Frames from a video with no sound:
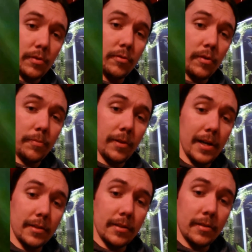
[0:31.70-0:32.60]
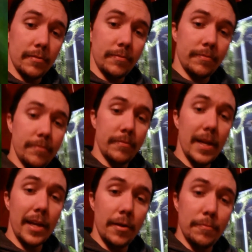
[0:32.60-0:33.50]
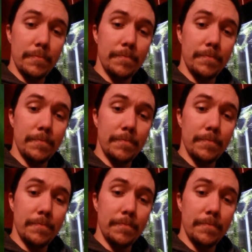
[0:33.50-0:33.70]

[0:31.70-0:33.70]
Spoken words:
with growing plants. Thank you.